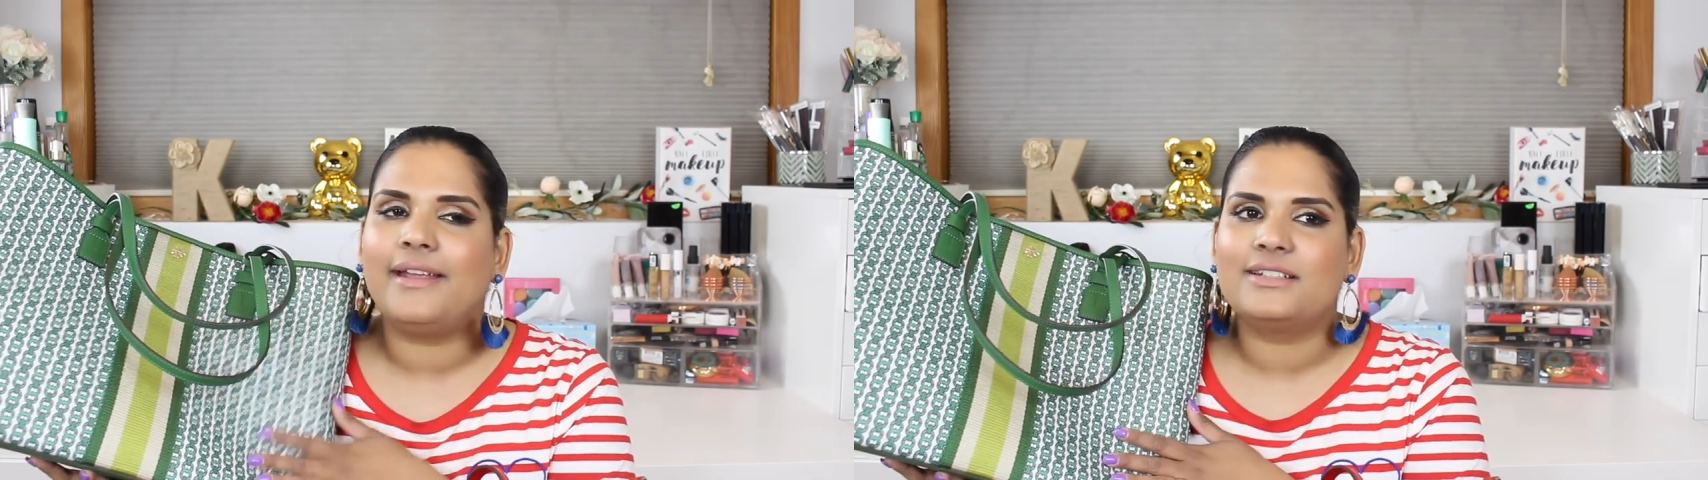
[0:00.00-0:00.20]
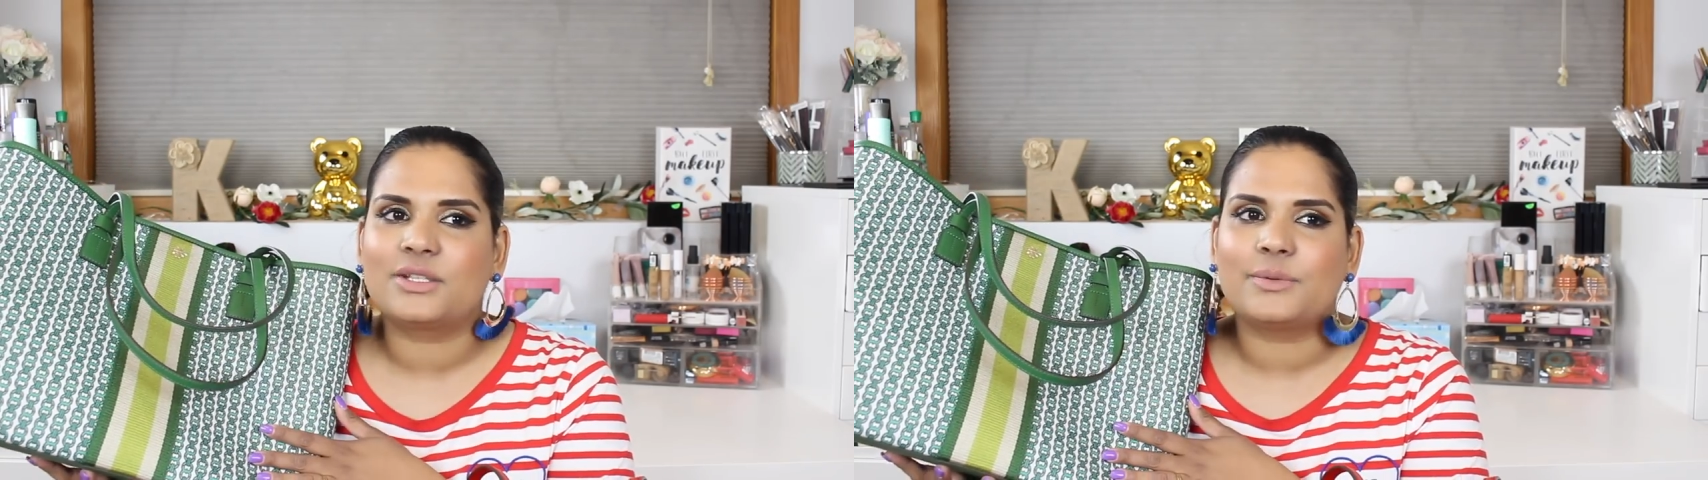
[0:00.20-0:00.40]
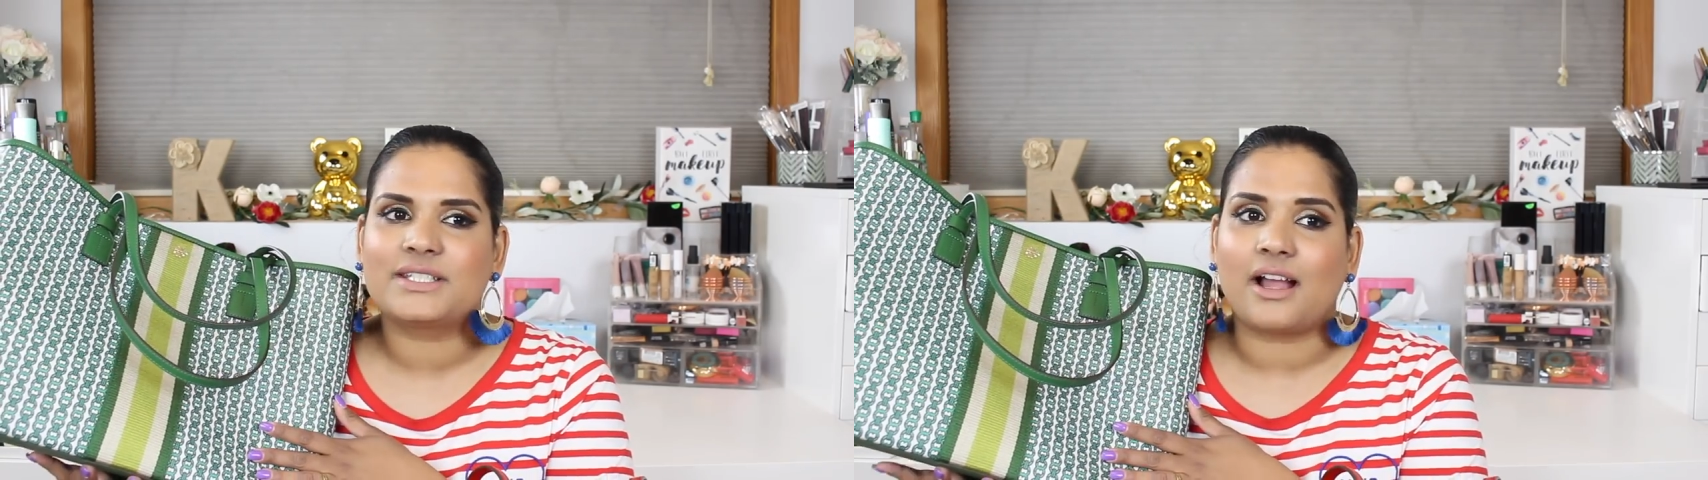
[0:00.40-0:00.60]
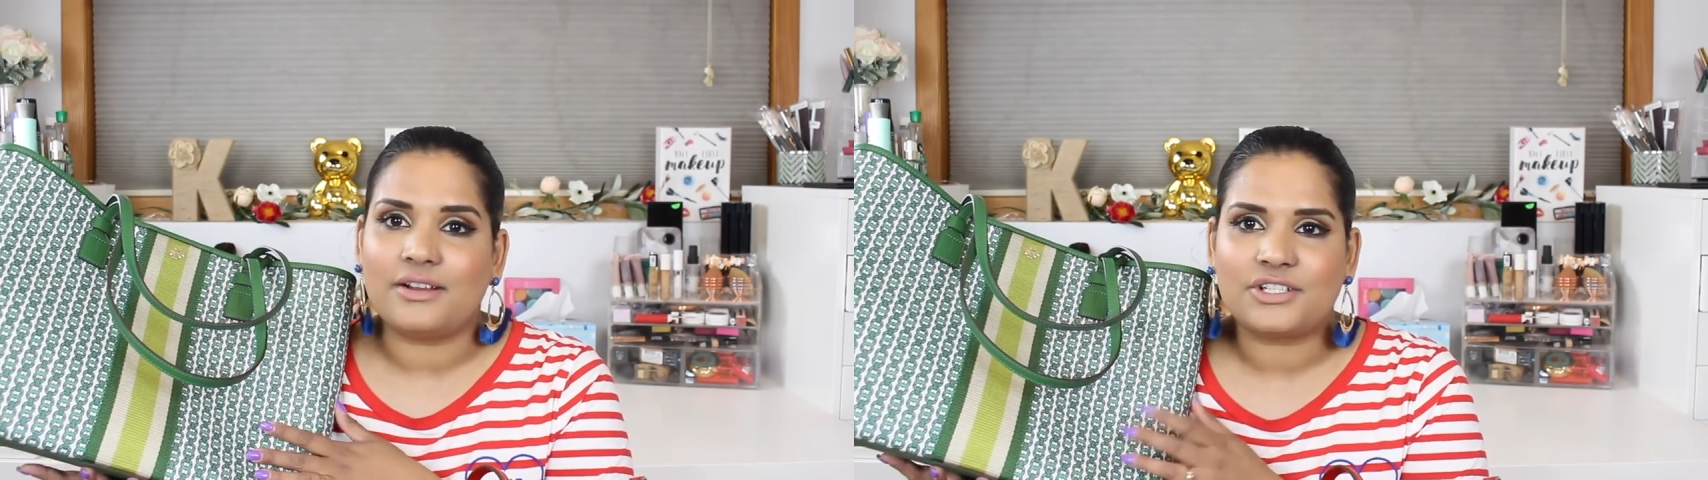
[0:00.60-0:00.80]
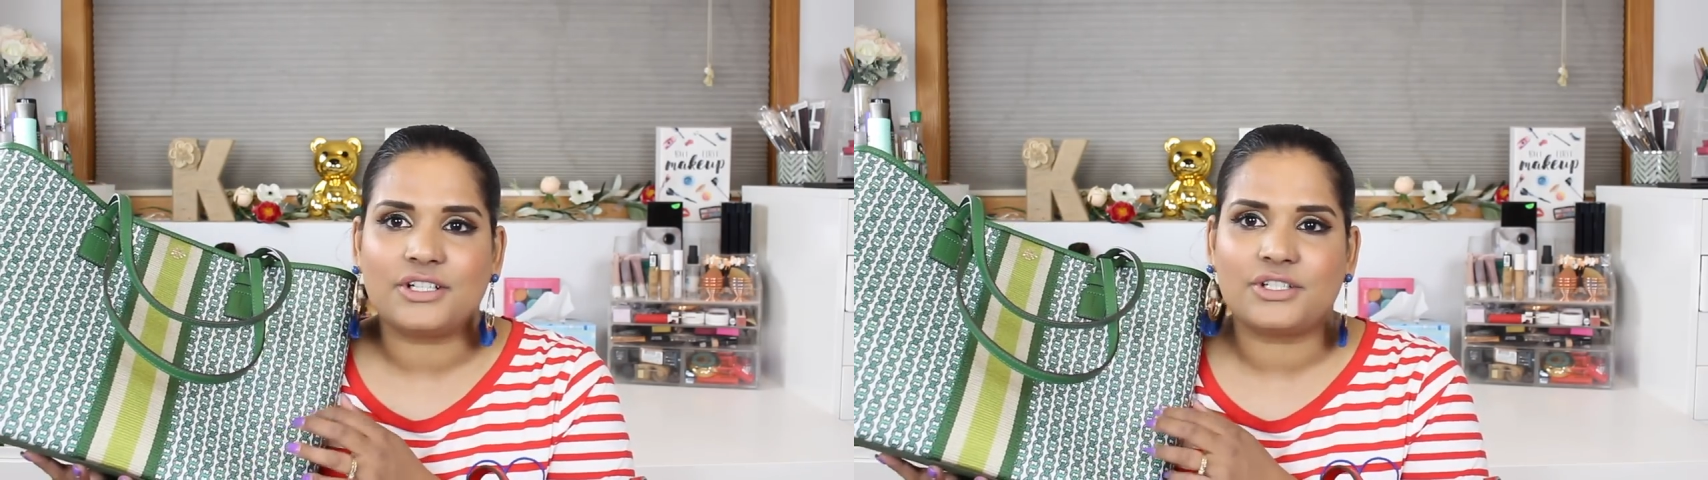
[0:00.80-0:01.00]
and so it was
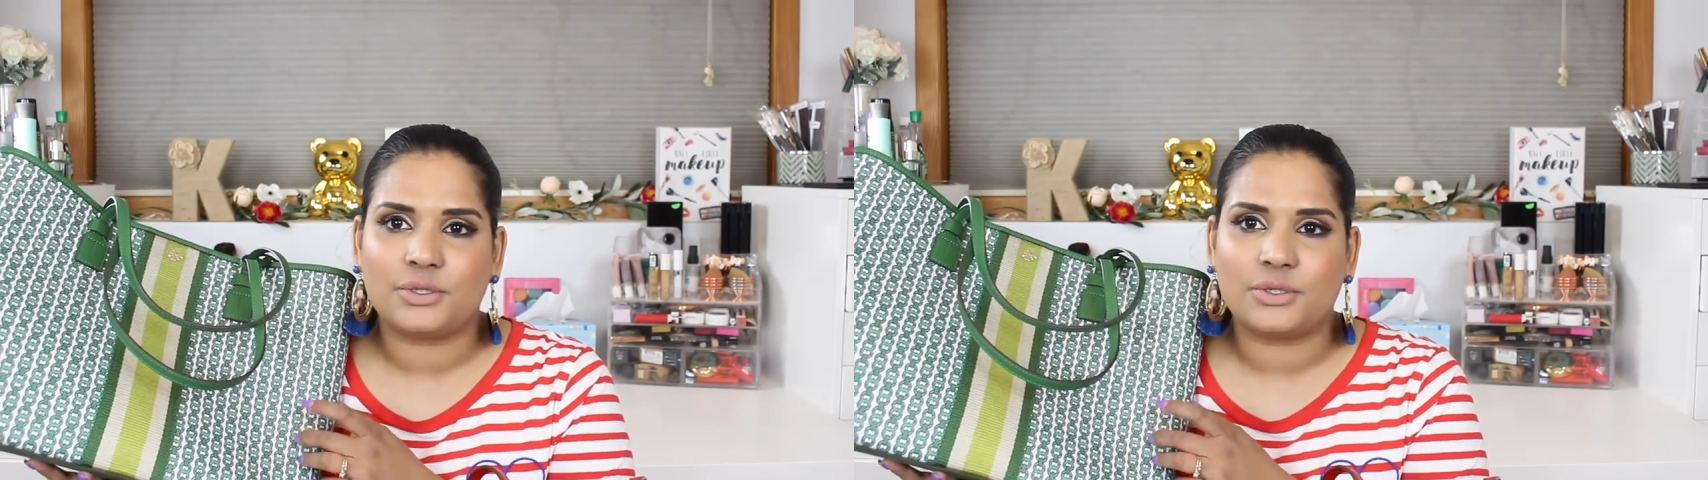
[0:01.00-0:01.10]
under